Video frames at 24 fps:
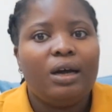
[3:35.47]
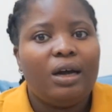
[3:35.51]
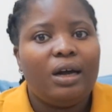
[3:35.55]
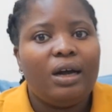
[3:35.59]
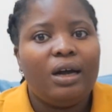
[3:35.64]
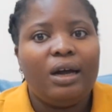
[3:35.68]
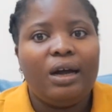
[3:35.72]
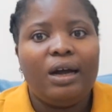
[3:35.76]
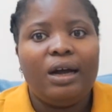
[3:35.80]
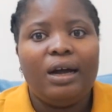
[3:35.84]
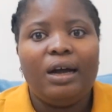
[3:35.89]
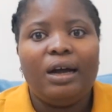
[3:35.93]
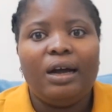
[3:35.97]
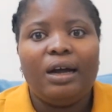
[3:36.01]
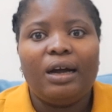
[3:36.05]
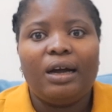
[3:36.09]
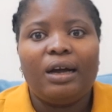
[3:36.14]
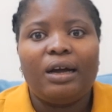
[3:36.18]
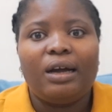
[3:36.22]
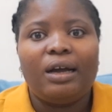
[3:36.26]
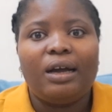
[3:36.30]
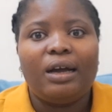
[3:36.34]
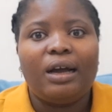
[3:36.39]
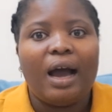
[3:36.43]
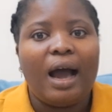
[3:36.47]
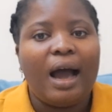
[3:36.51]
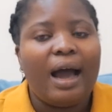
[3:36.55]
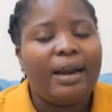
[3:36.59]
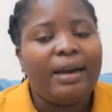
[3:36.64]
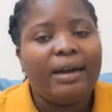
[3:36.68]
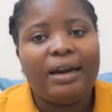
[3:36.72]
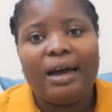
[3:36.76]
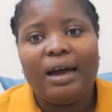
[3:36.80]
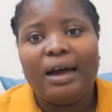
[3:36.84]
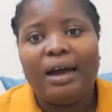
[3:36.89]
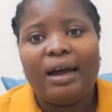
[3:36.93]

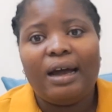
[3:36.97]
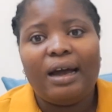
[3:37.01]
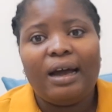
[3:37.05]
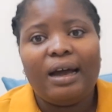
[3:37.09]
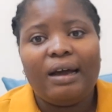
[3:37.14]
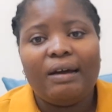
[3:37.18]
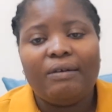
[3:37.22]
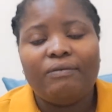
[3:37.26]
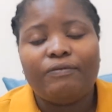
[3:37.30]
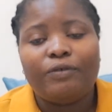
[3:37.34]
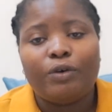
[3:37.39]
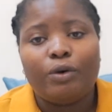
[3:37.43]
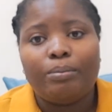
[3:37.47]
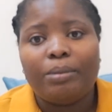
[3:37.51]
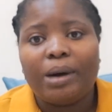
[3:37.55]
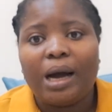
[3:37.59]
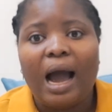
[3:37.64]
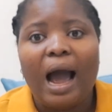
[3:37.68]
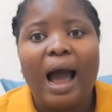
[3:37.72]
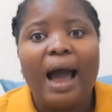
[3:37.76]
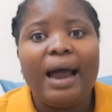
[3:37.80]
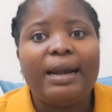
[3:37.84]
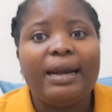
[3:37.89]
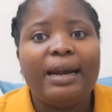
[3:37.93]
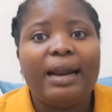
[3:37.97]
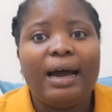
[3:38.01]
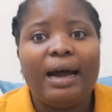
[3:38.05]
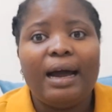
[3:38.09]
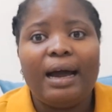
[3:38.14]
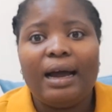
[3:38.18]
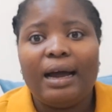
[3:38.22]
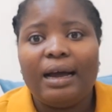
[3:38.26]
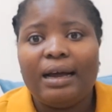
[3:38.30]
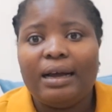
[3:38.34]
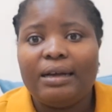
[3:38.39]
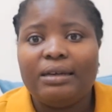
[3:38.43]
Ghana, from
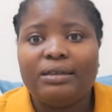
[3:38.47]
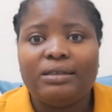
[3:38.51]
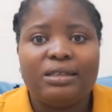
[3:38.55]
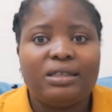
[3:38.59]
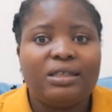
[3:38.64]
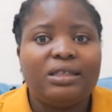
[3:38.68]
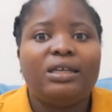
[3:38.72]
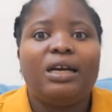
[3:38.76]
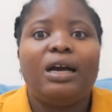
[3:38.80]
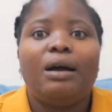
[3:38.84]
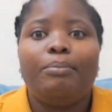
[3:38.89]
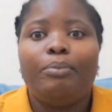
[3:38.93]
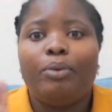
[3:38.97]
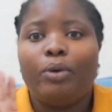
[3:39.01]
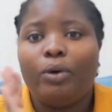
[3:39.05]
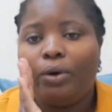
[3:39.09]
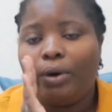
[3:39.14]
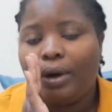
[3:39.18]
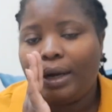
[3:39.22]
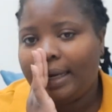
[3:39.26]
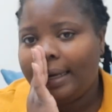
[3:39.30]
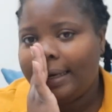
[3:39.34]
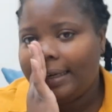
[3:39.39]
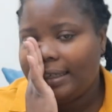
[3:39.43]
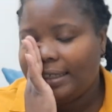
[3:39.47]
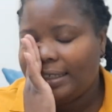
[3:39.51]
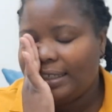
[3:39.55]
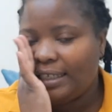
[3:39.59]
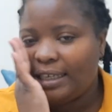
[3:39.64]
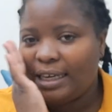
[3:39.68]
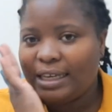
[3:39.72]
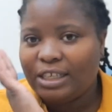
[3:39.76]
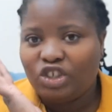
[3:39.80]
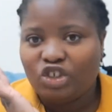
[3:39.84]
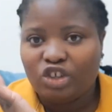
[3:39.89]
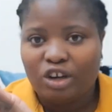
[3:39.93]
Ghana, Singapore,
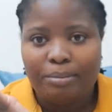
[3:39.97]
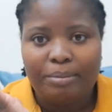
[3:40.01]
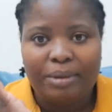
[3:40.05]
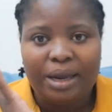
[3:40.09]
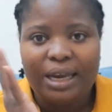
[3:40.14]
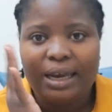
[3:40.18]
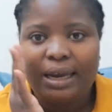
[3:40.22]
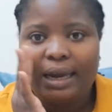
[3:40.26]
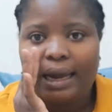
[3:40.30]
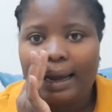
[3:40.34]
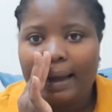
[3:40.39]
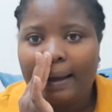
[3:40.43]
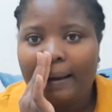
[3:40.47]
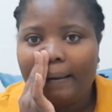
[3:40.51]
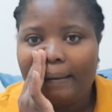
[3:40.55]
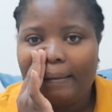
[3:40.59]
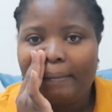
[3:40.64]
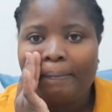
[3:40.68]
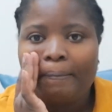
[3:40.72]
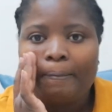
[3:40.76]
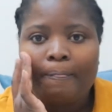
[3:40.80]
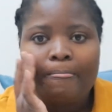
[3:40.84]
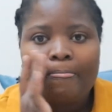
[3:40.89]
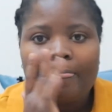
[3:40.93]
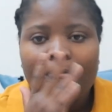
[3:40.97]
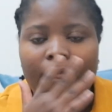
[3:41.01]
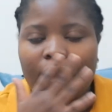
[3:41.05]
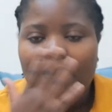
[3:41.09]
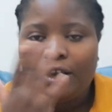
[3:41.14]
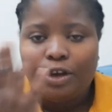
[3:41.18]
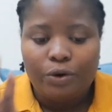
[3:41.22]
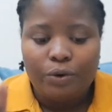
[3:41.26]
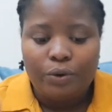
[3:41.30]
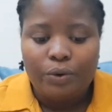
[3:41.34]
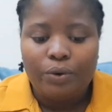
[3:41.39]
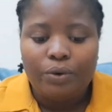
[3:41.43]
India, Jamaica,
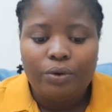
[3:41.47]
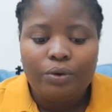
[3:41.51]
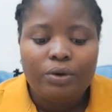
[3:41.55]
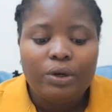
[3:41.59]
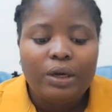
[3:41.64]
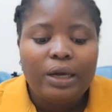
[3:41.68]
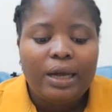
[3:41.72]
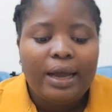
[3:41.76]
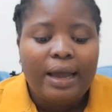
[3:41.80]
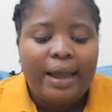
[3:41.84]
you know.